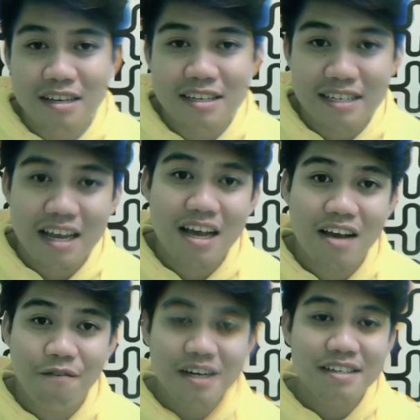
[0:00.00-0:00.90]

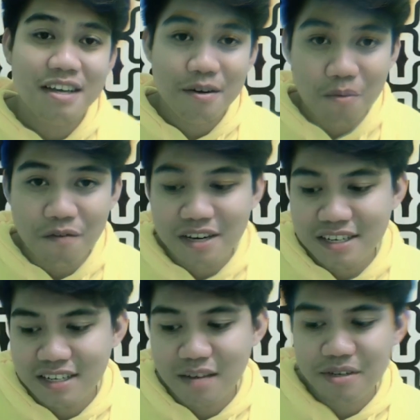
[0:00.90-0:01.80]
sa first year mo,
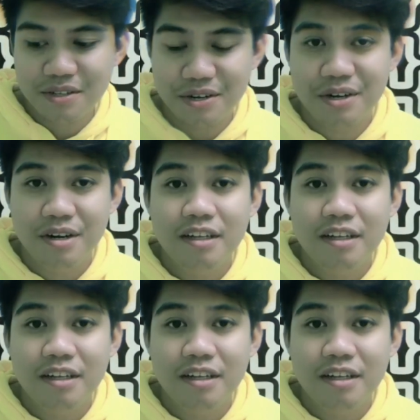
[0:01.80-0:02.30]
first semester,